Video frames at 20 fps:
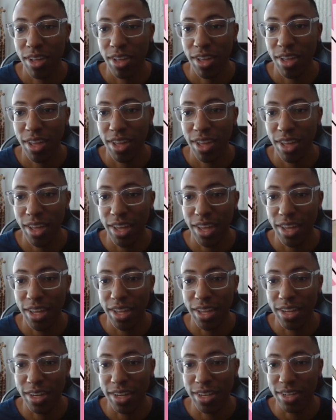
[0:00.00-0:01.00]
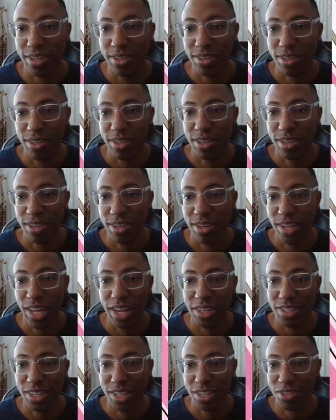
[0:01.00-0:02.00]
and yeah,
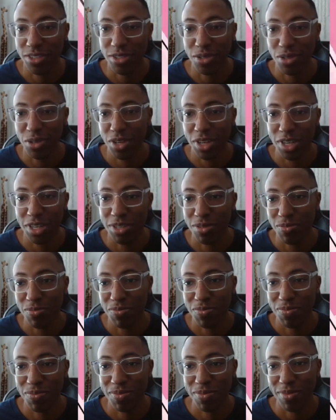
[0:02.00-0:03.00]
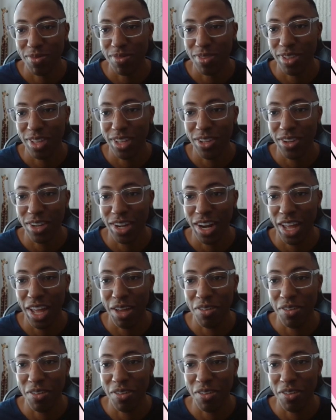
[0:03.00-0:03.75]
just extra storage. You got to have an